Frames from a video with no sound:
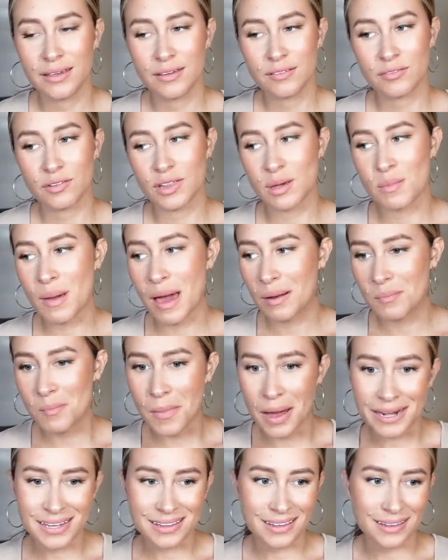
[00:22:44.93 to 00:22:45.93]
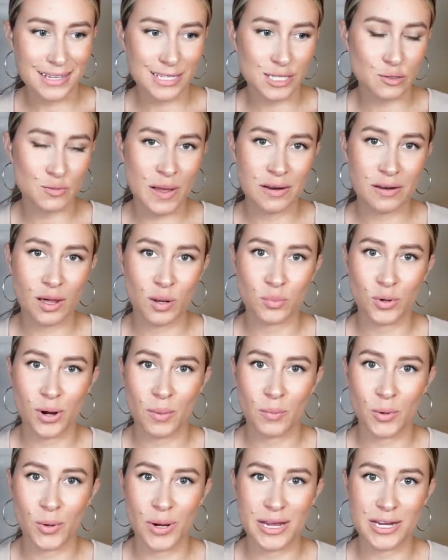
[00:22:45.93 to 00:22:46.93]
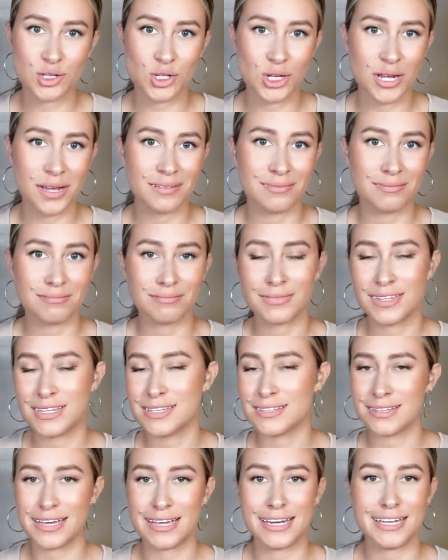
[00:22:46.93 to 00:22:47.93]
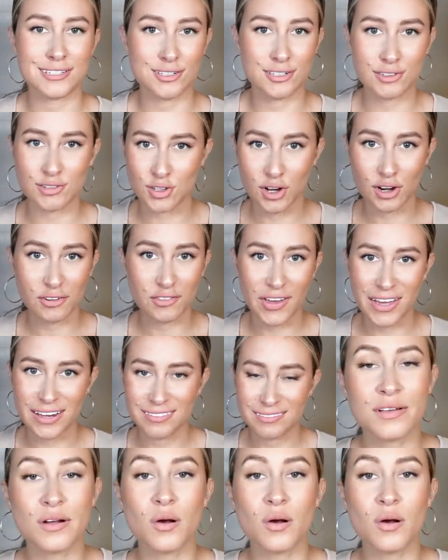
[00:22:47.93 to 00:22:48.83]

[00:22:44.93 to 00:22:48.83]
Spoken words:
for the amount of money that they spend on preparation, these ladies deserve it.